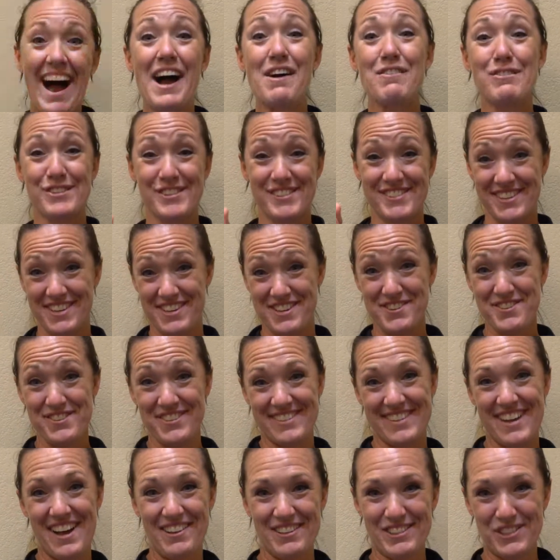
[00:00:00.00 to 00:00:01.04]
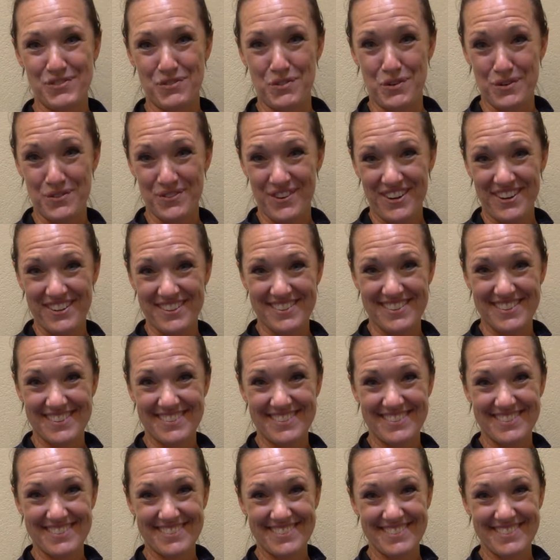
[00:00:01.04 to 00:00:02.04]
I will see you in Dallas Fort Worth.